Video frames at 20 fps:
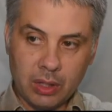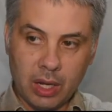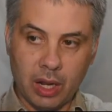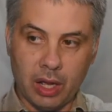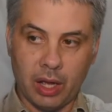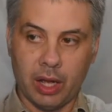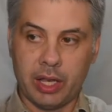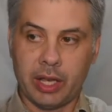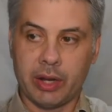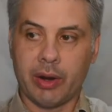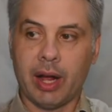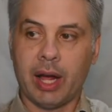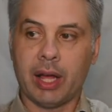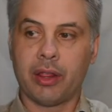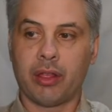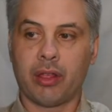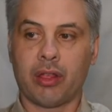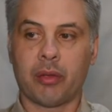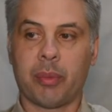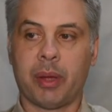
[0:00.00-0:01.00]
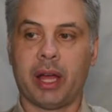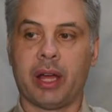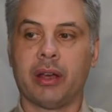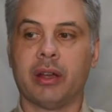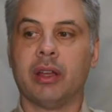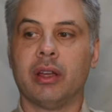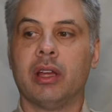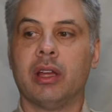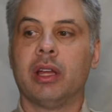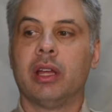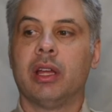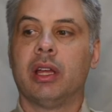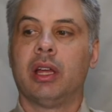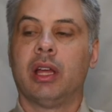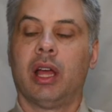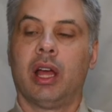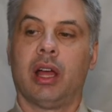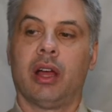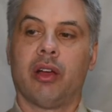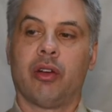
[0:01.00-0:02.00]
And there are others about
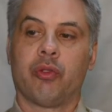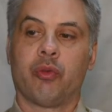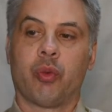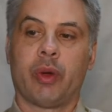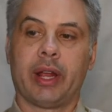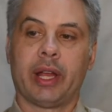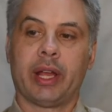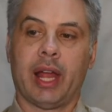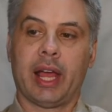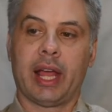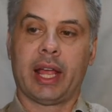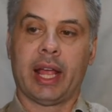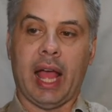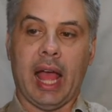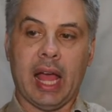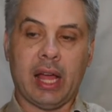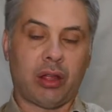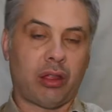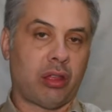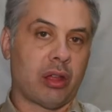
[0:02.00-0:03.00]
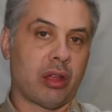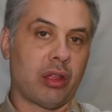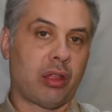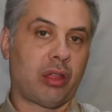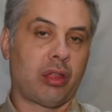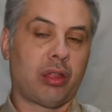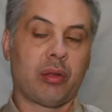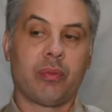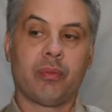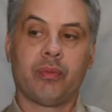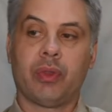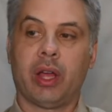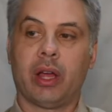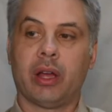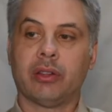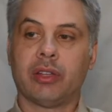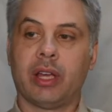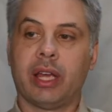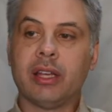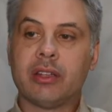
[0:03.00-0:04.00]
relaying access
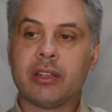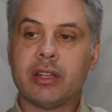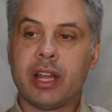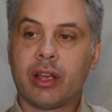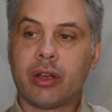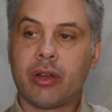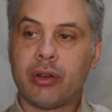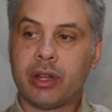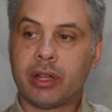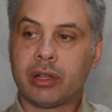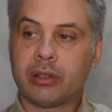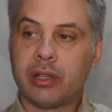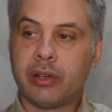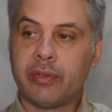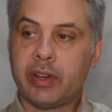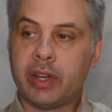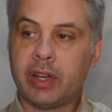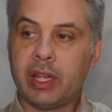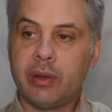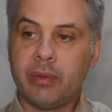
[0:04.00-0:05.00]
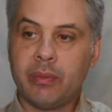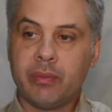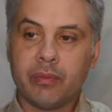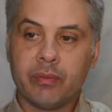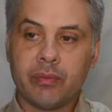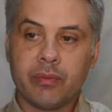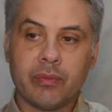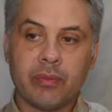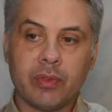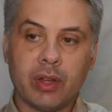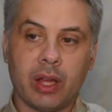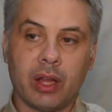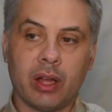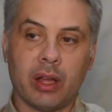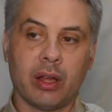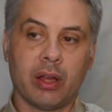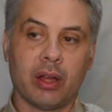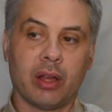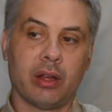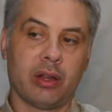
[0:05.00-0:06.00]
to internet connectivity,
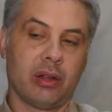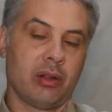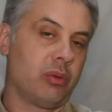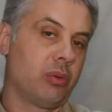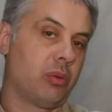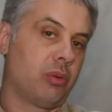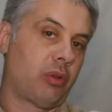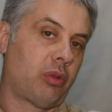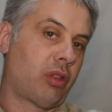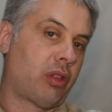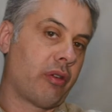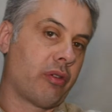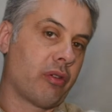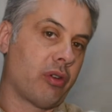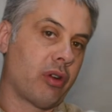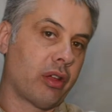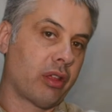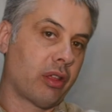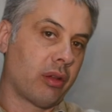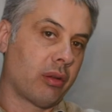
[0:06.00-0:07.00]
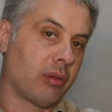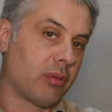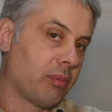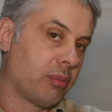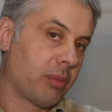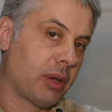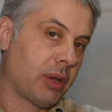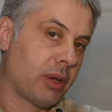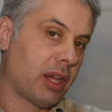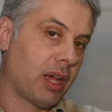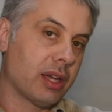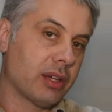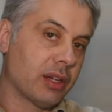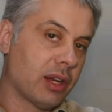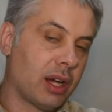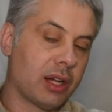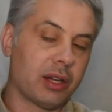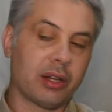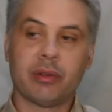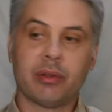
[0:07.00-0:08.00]
synchronizing PDA
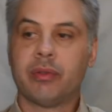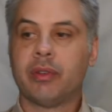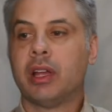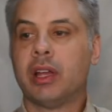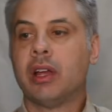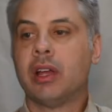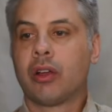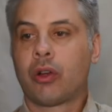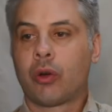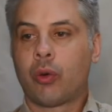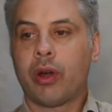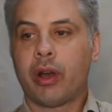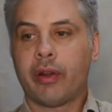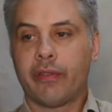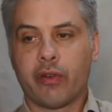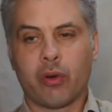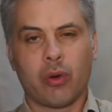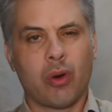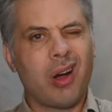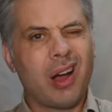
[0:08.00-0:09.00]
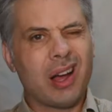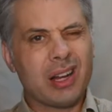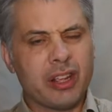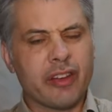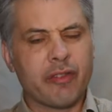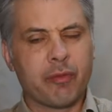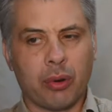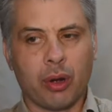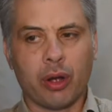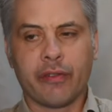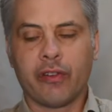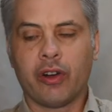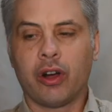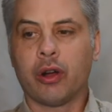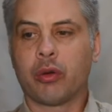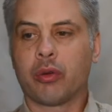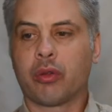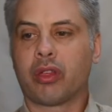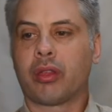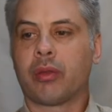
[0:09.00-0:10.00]
data, quite a variety of
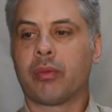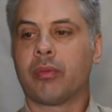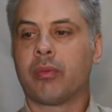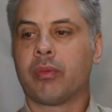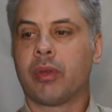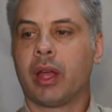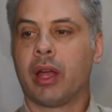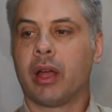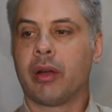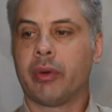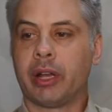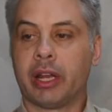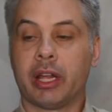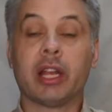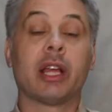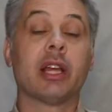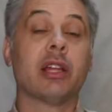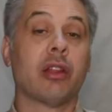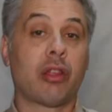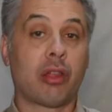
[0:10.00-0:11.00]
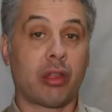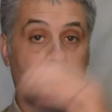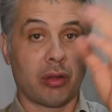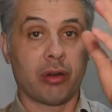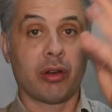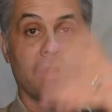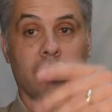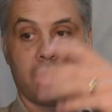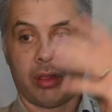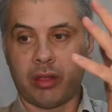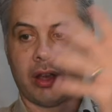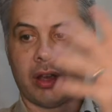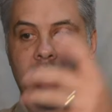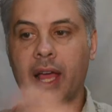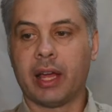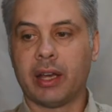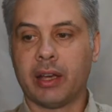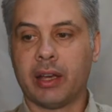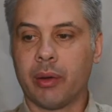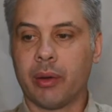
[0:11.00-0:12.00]
profiles, really. And again, this is it's a
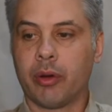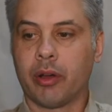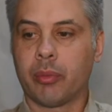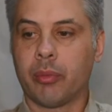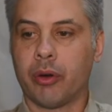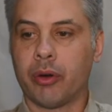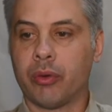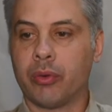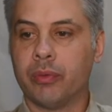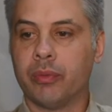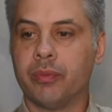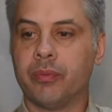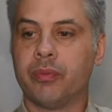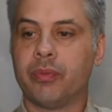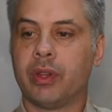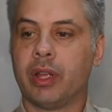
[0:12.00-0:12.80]
layered network model